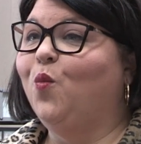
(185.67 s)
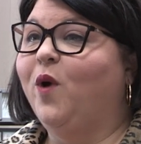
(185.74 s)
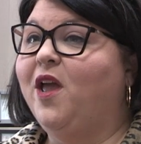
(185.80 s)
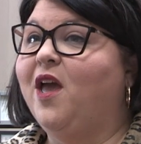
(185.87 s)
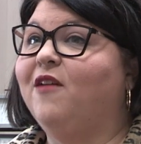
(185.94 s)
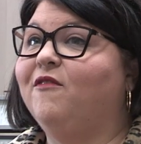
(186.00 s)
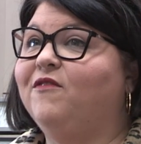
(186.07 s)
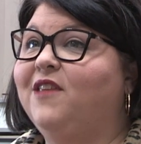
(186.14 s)
we
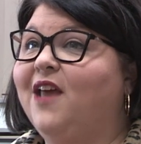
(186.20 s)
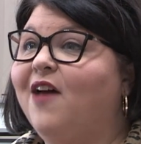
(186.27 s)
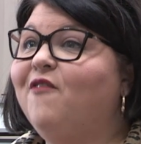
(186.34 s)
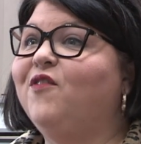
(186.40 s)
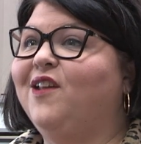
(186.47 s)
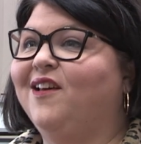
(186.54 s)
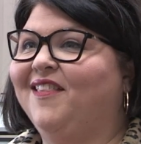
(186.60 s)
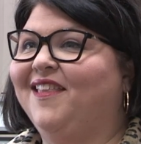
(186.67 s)
have
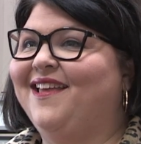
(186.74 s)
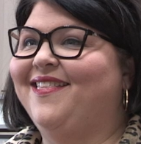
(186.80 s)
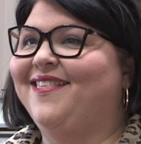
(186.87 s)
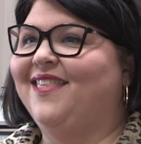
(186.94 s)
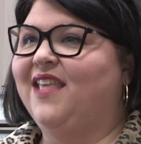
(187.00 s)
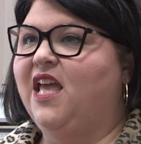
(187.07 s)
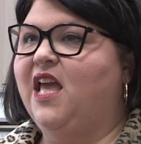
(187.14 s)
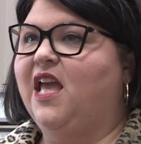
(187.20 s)
definitely
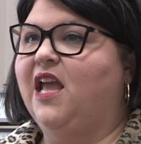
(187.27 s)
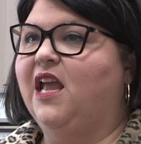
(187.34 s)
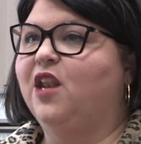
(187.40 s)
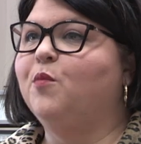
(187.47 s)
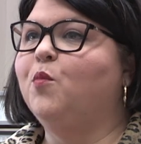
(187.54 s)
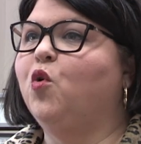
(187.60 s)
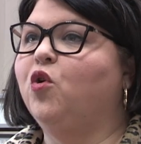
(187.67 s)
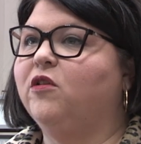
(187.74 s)

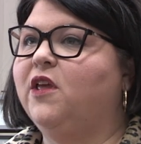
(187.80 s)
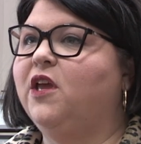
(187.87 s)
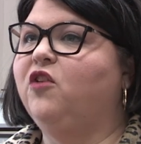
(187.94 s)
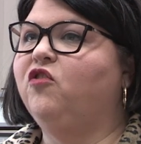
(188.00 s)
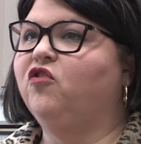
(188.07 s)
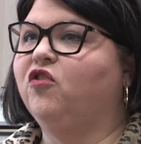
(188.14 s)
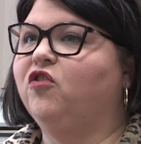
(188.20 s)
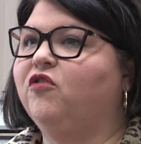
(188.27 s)
seen more
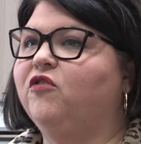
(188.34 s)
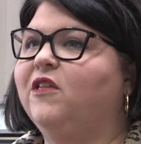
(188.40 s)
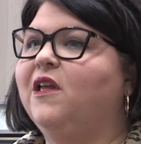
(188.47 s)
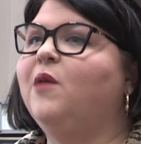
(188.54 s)
teachers